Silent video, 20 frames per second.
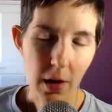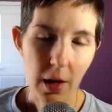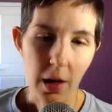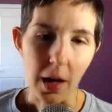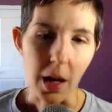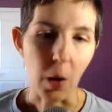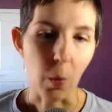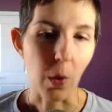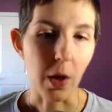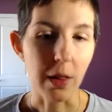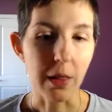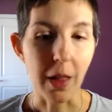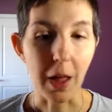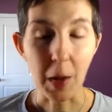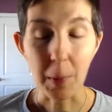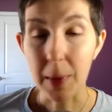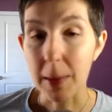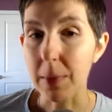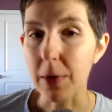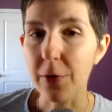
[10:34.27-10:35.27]
And while
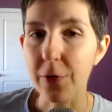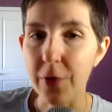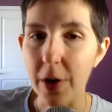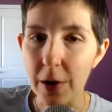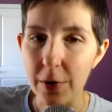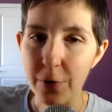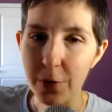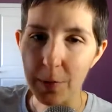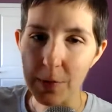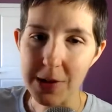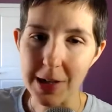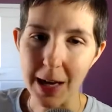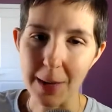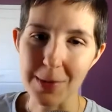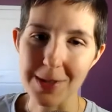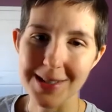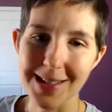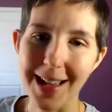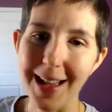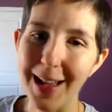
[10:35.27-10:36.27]
luck may be fun from time
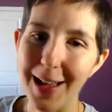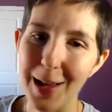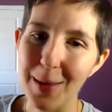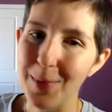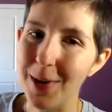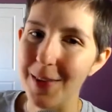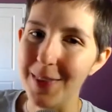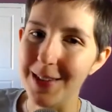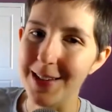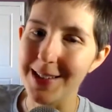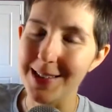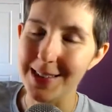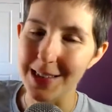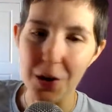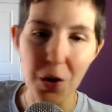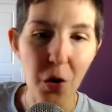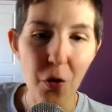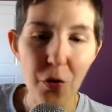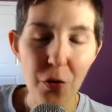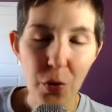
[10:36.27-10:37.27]
to time on the
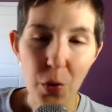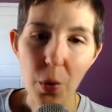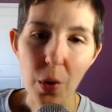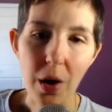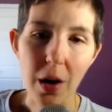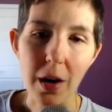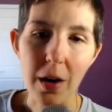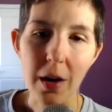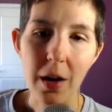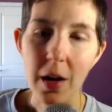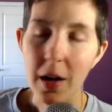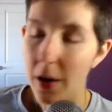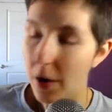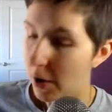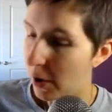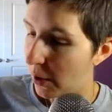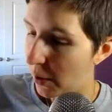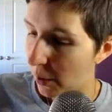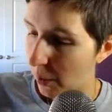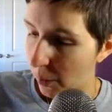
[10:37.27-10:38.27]
casino floor,
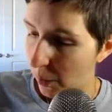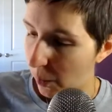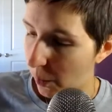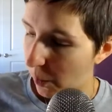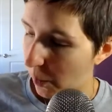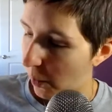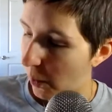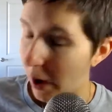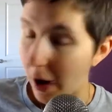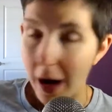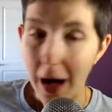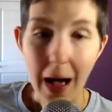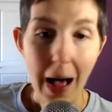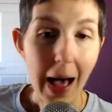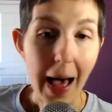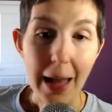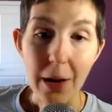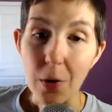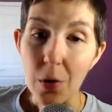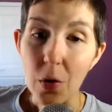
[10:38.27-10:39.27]

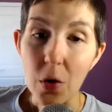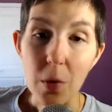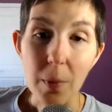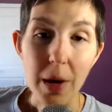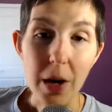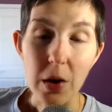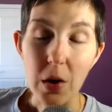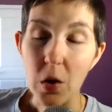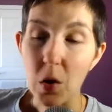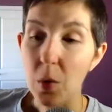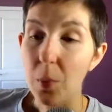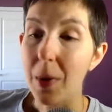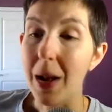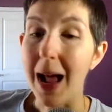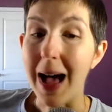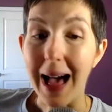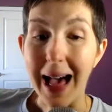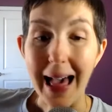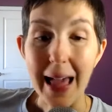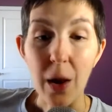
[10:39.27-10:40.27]
I don't know about you,
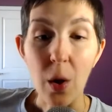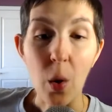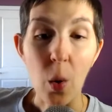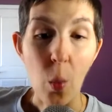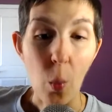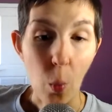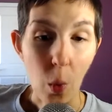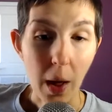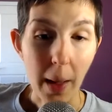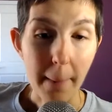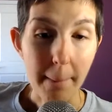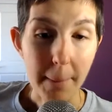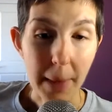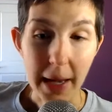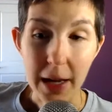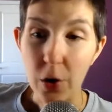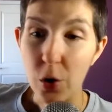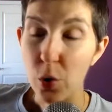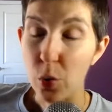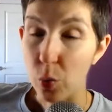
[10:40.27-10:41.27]
but I don't want
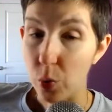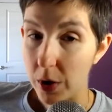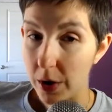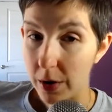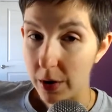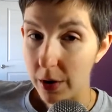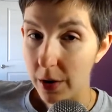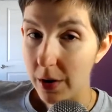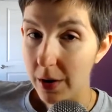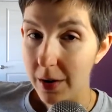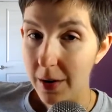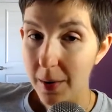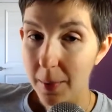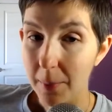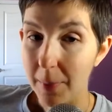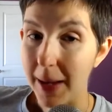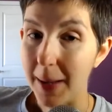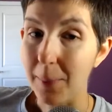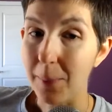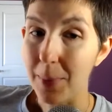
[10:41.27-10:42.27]
my career,
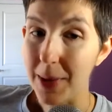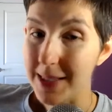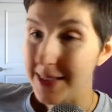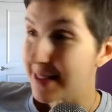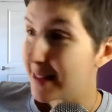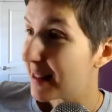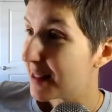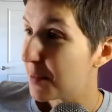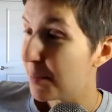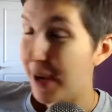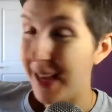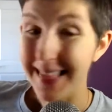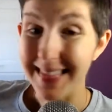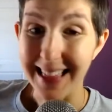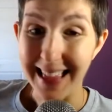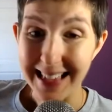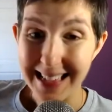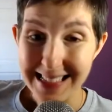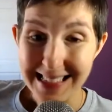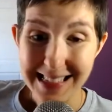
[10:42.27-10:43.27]
my business, my
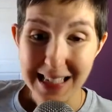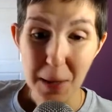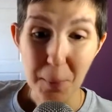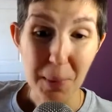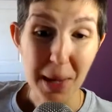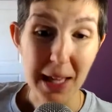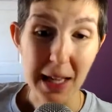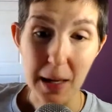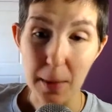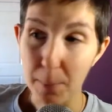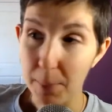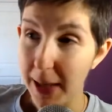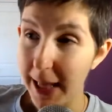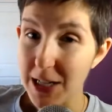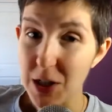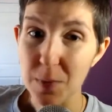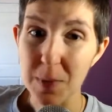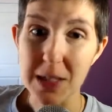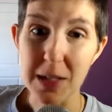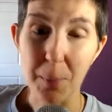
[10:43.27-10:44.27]
legacy, my
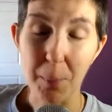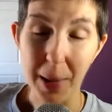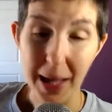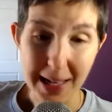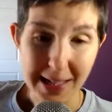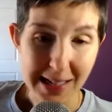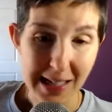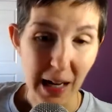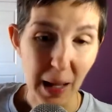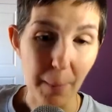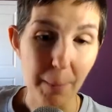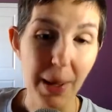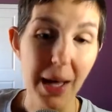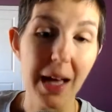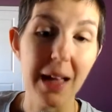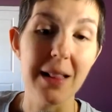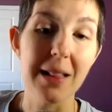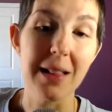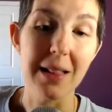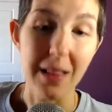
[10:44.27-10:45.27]
impact to be dependent
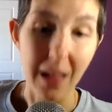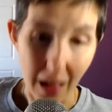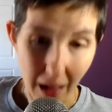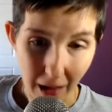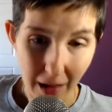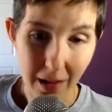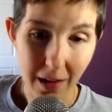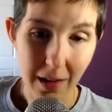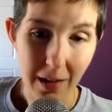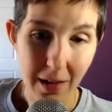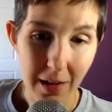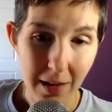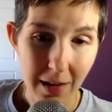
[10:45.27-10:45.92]
upon luck.